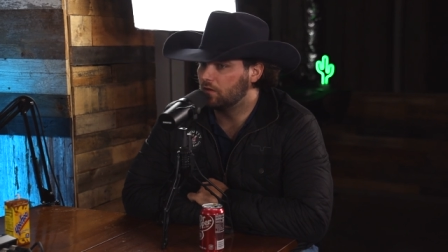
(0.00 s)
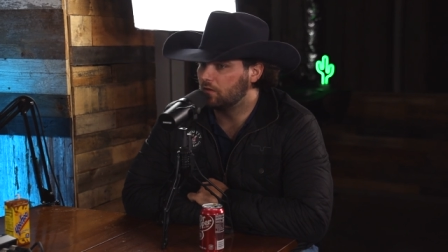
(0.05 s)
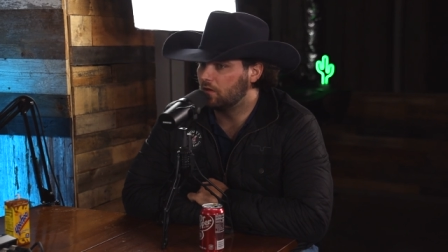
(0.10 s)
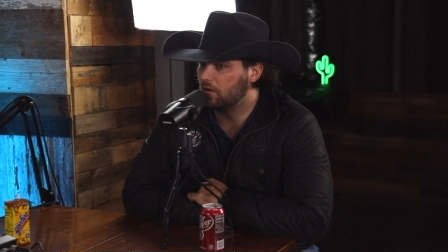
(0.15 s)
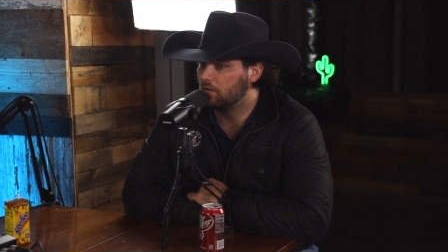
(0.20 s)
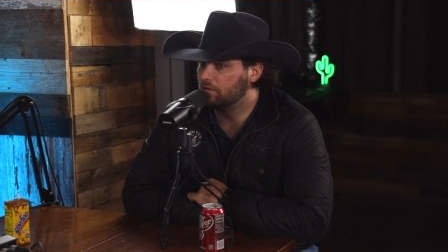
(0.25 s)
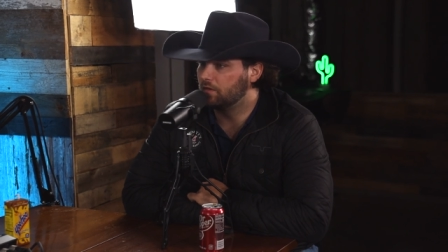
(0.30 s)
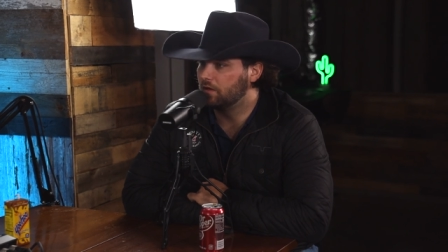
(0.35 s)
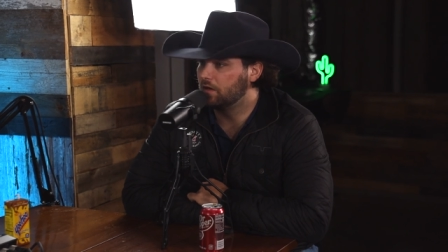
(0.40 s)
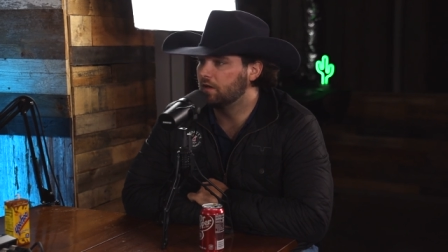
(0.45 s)

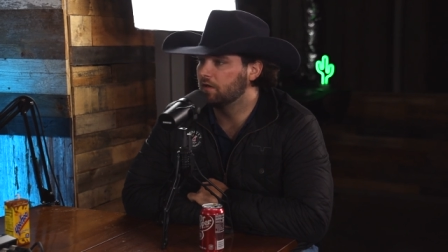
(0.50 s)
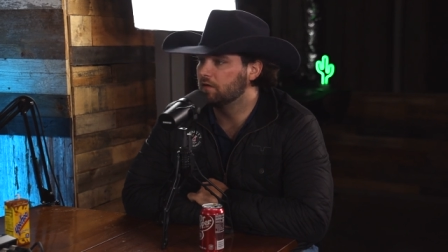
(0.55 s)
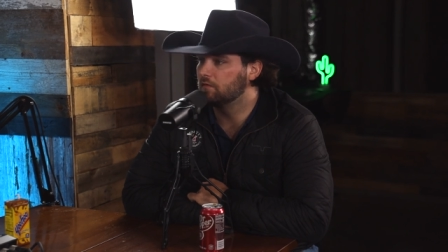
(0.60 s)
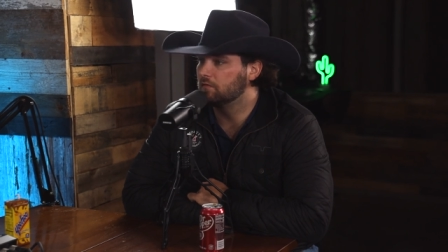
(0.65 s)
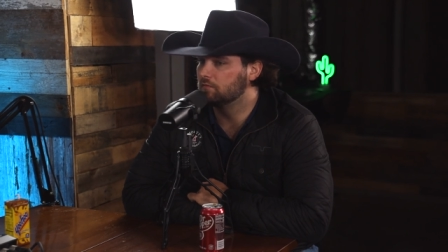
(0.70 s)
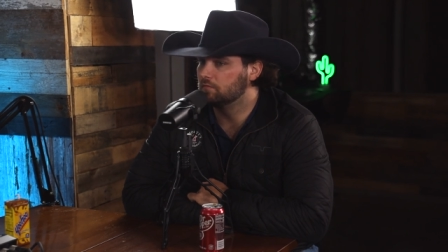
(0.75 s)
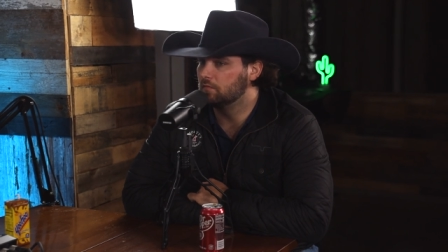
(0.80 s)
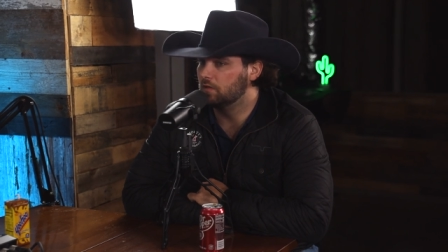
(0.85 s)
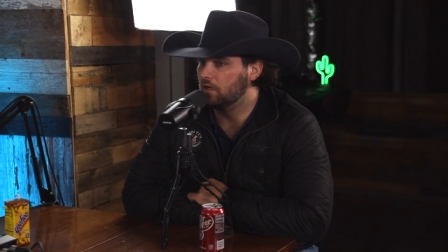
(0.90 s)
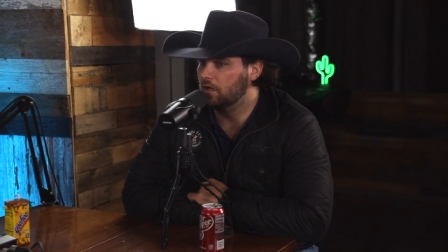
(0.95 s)
on there
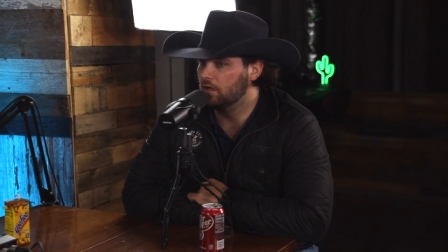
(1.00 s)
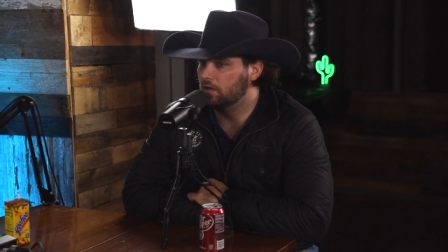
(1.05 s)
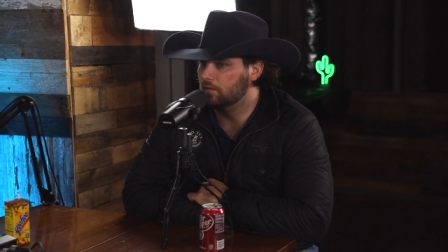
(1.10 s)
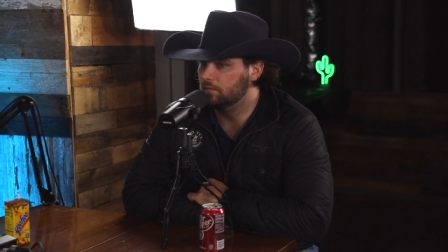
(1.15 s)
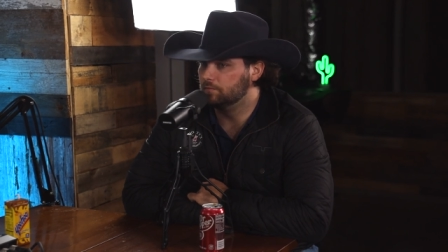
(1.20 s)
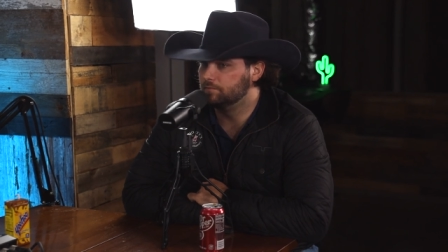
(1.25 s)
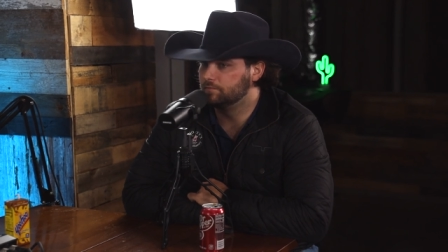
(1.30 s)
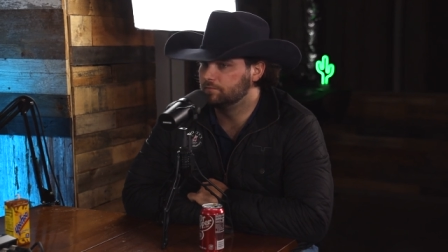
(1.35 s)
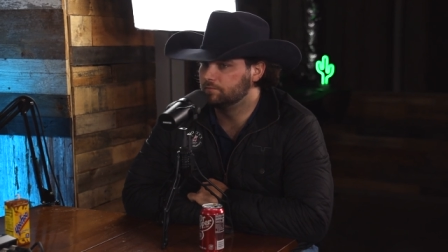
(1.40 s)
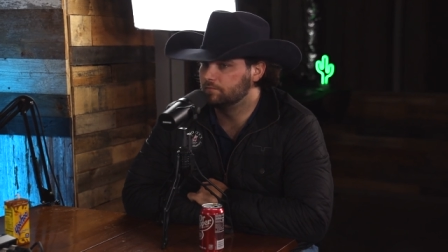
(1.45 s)

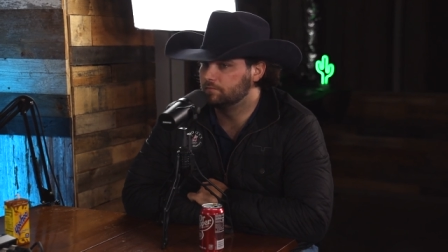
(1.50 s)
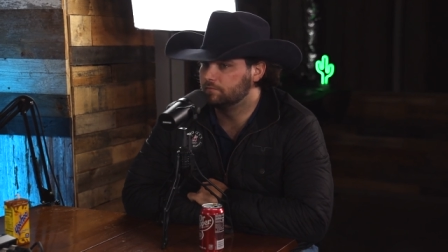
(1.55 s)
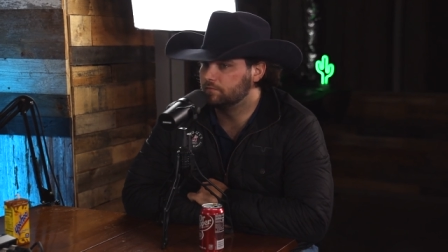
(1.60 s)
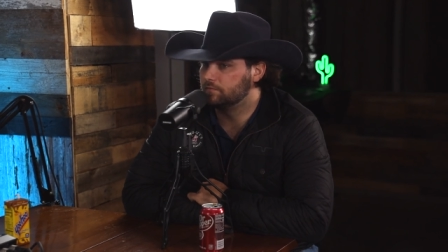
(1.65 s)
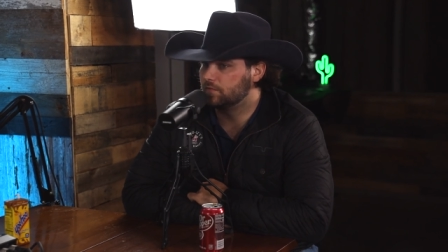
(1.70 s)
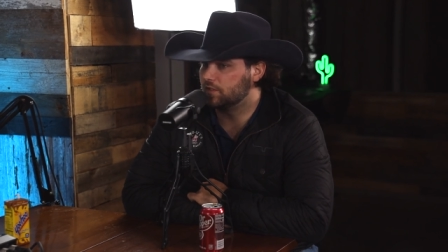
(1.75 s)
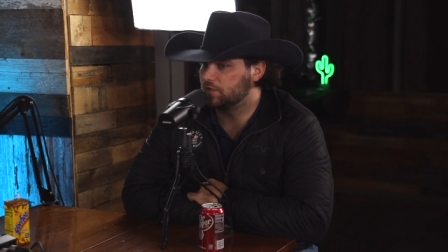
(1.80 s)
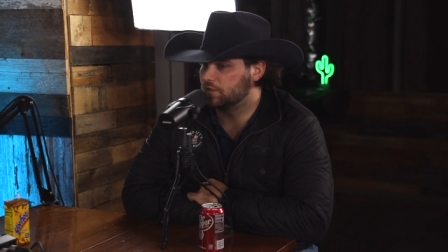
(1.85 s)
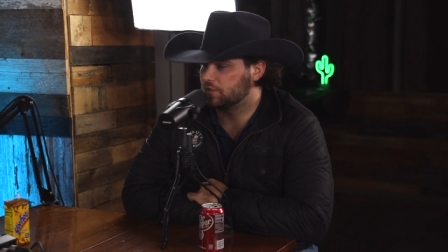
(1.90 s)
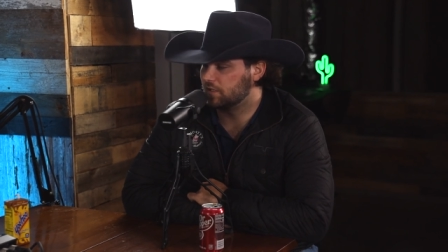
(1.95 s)
um,
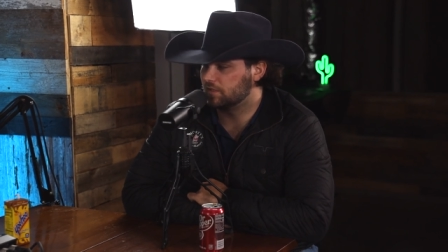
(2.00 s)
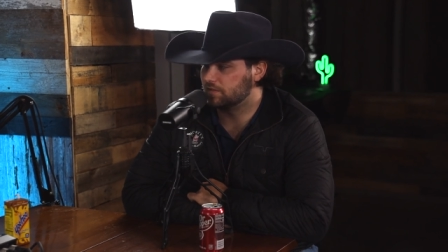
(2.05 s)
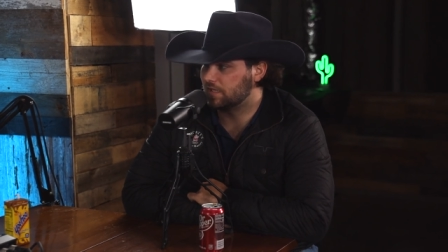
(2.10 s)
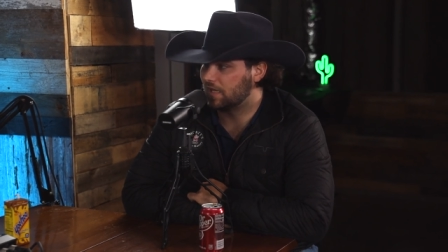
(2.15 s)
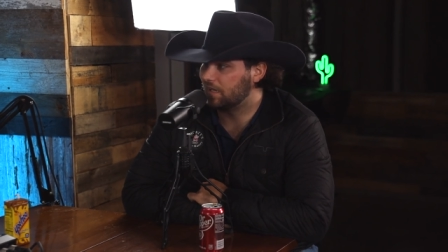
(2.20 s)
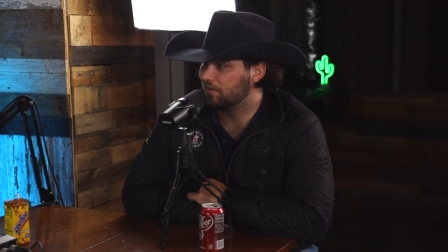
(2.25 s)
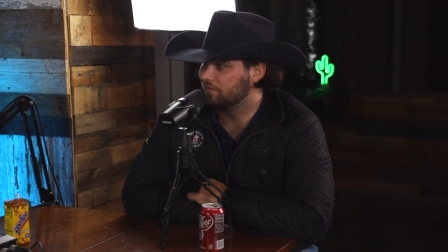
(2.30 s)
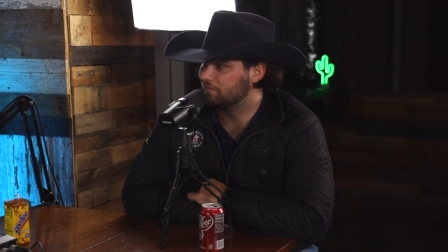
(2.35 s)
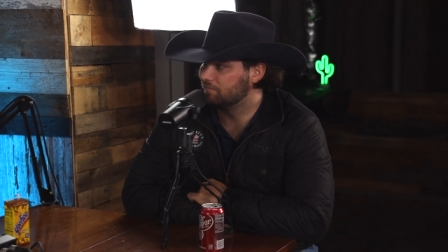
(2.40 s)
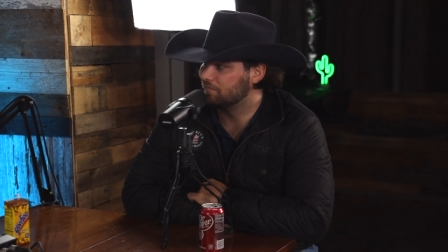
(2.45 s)
just because
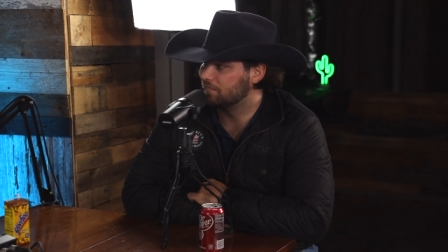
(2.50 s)
I'd,